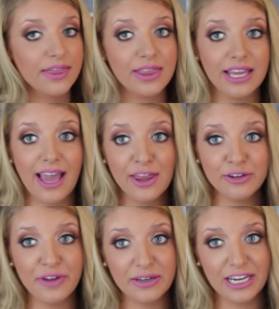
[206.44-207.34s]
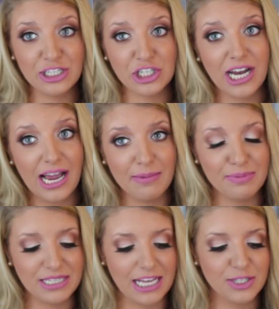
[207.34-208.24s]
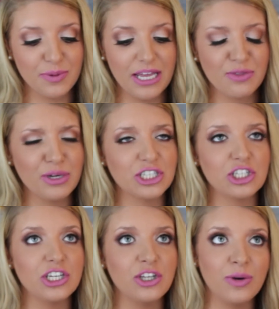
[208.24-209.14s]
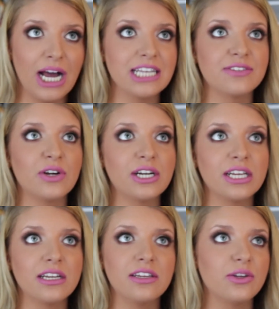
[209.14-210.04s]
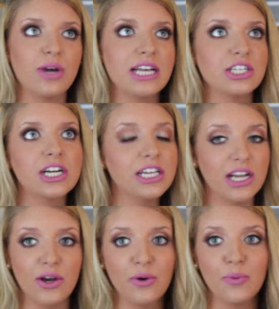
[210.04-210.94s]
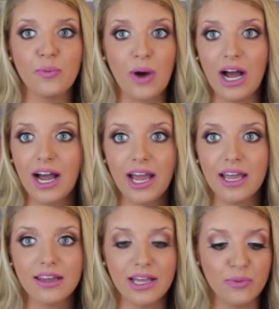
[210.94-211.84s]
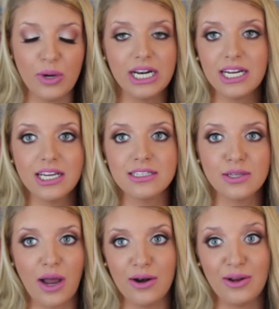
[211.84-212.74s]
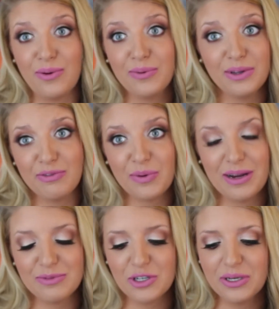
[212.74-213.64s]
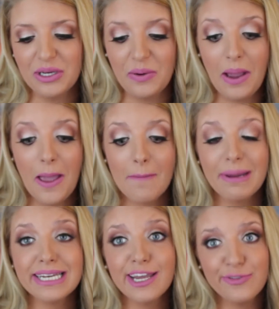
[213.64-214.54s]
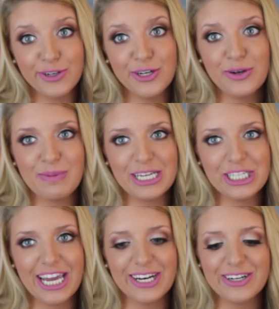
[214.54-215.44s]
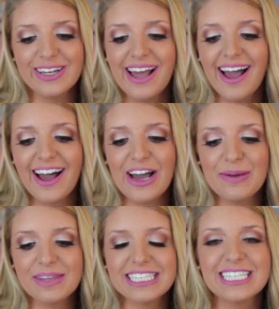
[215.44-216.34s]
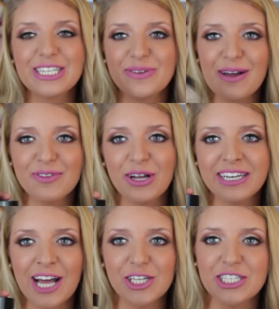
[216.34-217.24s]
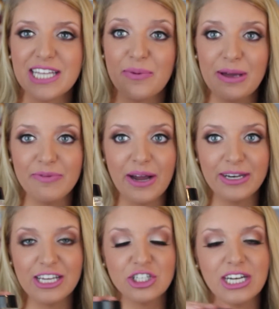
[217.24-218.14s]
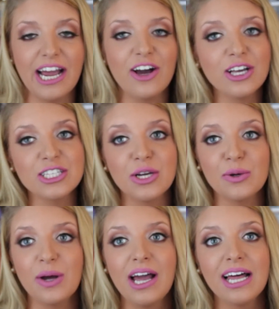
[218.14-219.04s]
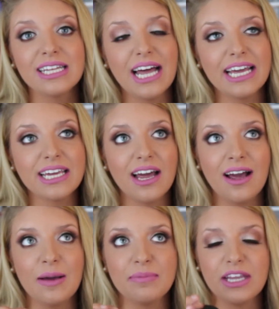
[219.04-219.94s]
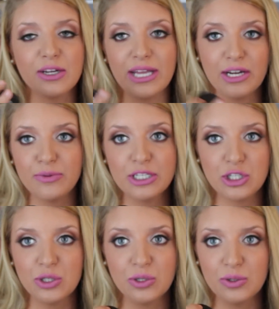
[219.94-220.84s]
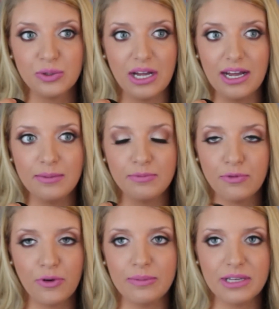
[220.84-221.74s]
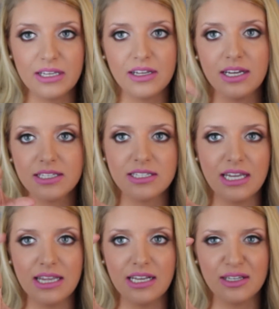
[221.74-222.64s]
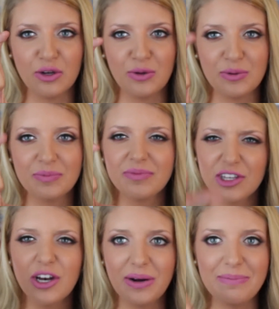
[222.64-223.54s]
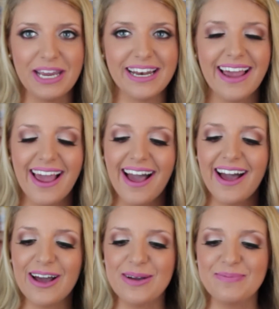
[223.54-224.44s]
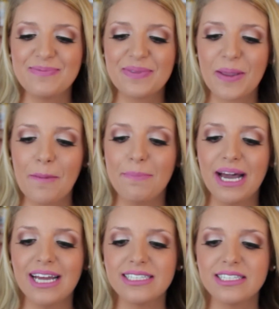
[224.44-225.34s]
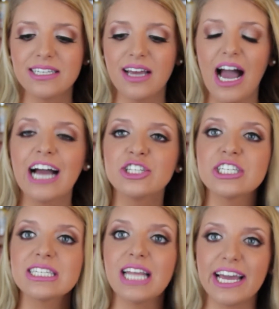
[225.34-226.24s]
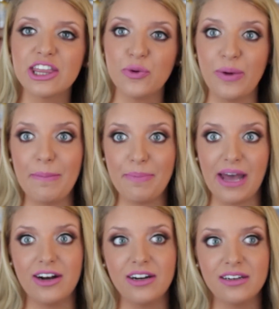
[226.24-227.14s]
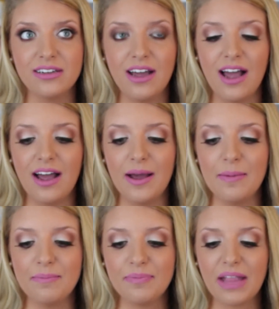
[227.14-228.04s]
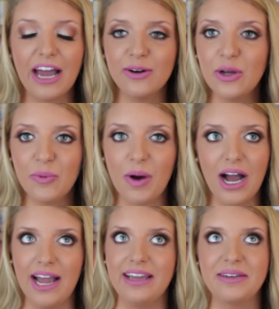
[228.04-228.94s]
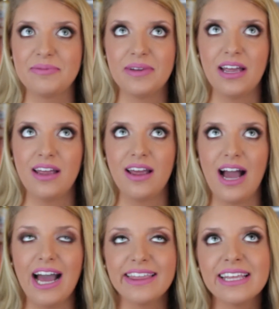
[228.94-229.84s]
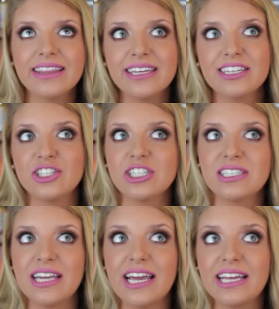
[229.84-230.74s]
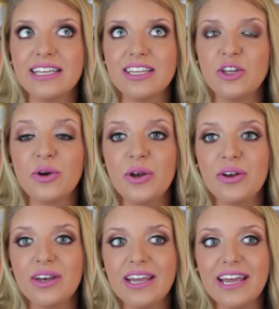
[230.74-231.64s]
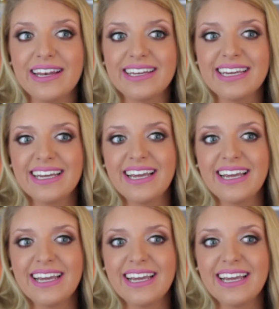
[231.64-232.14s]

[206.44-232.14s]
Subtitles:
The other foundation I'm obsessed with, which you guys already know why, like what it is, so I don't know even why I'm showing you. But if you're new to my channel, this is the Revlon Colorstay Whip Foundation. I also like their like original formulas and the little, you know what I mean. But I just like the whip better. I don't know why. I think that it's just it